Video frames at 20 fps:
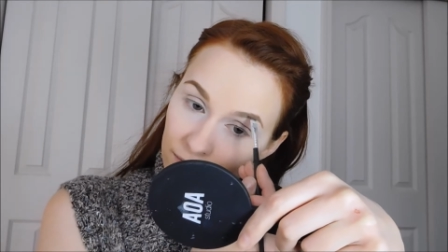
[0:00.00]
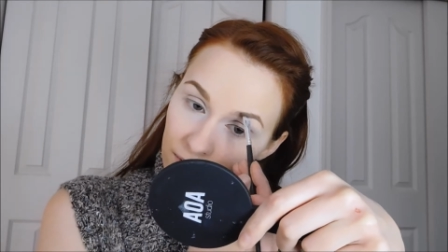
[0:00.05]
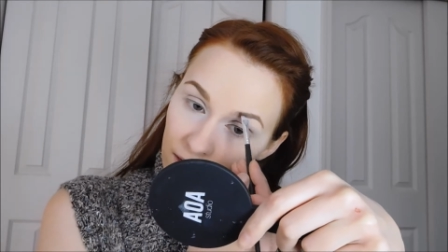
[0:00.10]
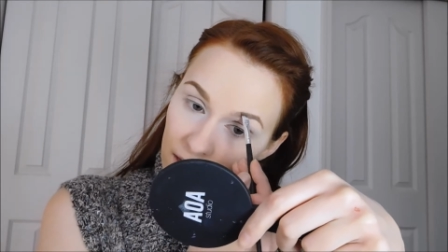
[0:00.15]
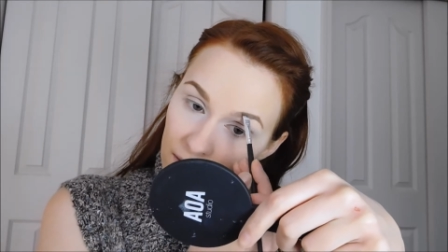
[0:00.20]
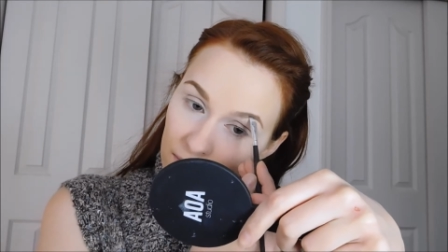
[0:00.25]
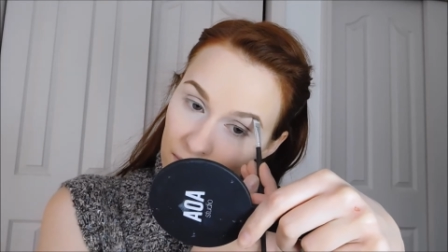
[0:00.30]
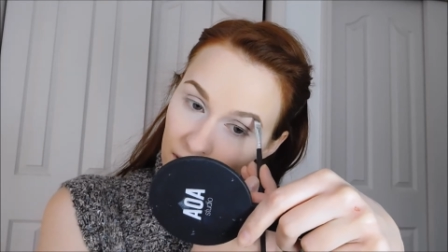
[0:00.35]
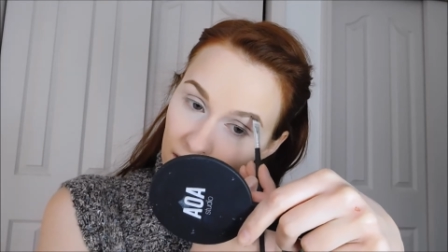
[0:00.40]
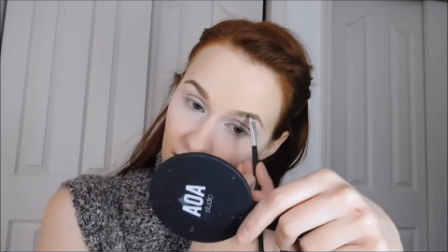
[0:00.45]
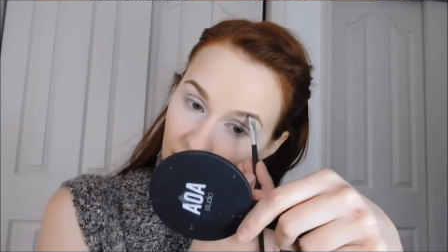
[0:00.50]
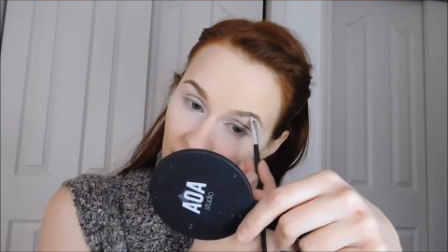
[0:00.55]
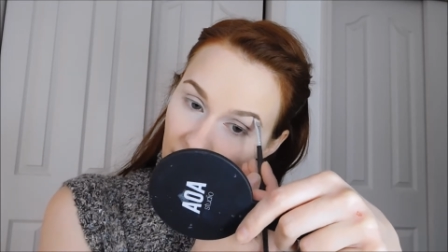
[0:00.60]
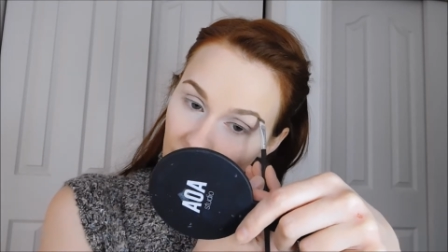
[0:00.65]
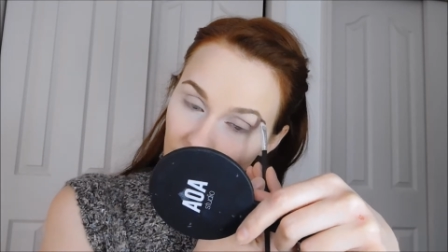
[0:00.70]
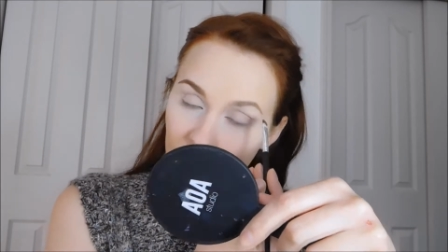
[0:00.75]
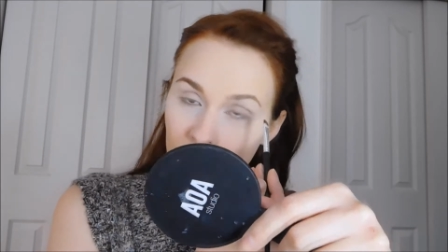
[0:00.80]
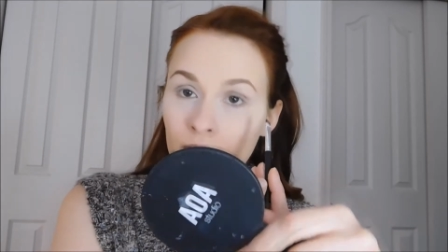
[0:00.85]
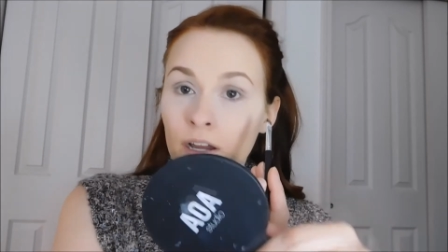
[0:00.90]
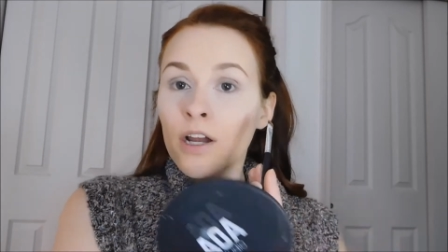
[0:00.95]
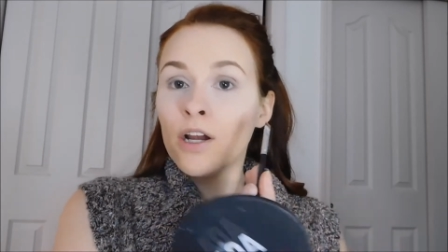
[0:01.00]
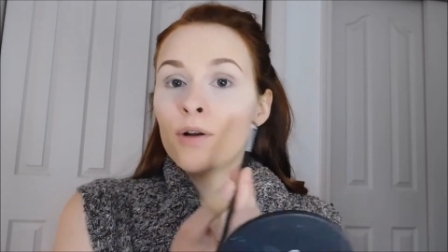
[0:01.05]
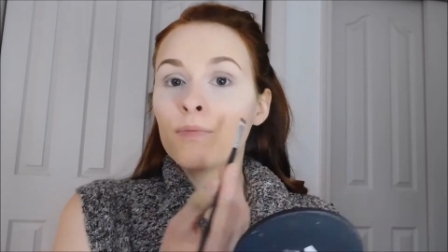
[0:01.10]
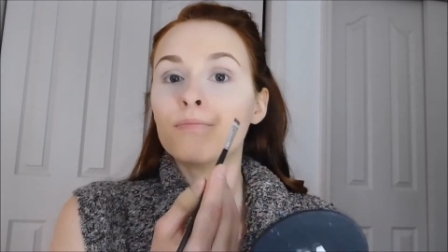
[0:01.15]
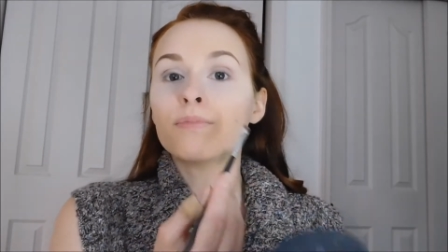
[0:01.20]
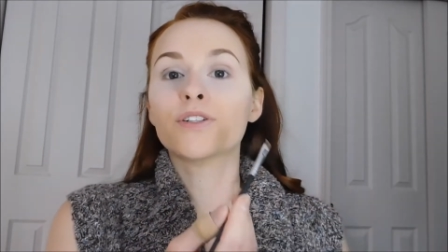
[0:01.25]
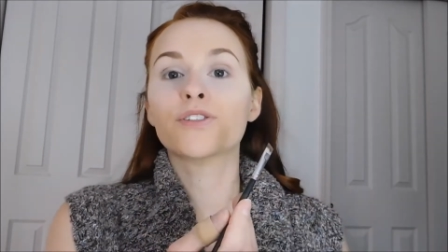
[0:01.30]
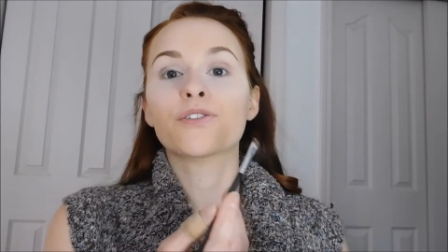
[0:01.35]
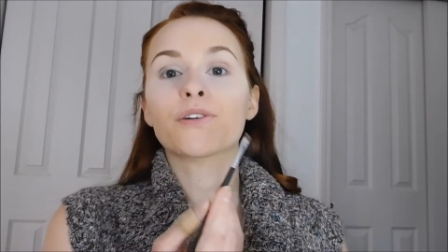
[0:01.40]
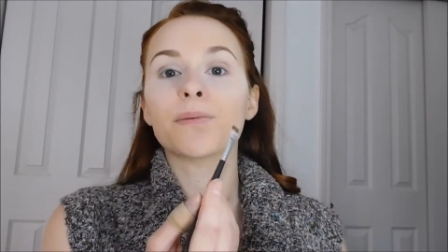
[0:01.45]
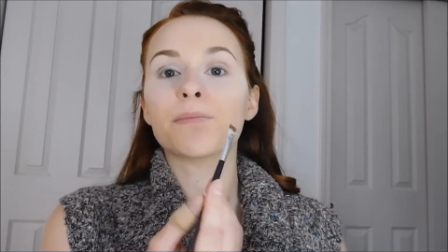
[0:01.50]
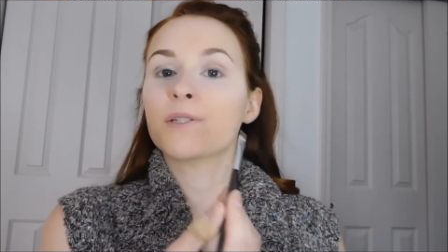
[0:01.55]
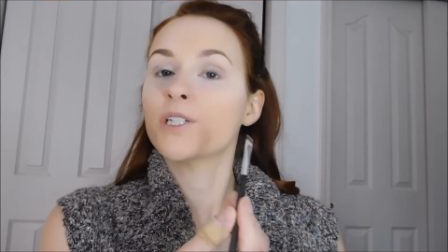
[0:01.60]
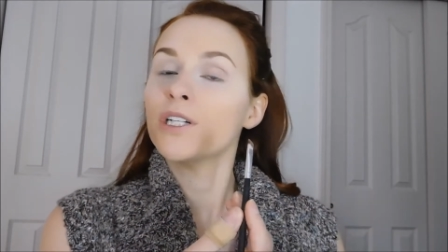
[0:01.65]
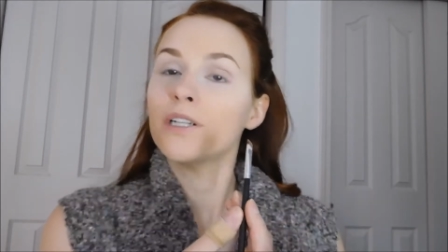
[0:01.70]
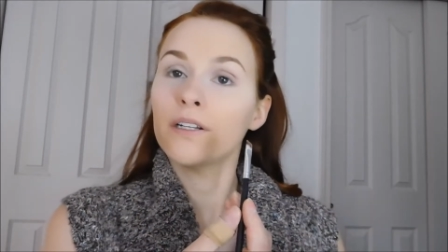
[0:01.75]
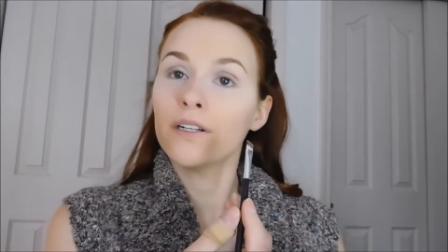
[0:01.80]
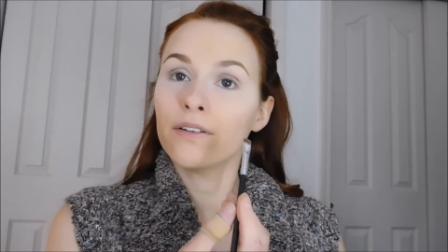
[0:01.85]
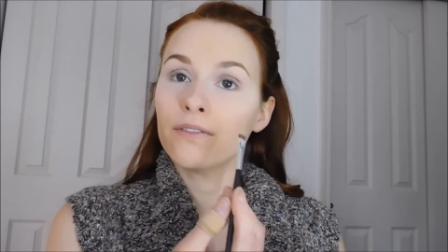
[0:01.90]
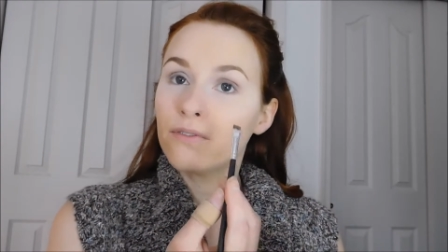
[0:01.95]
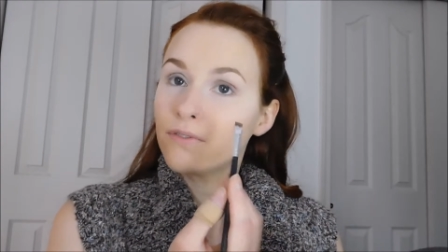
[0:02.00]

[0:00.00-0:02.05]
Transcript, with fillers: write me a prescription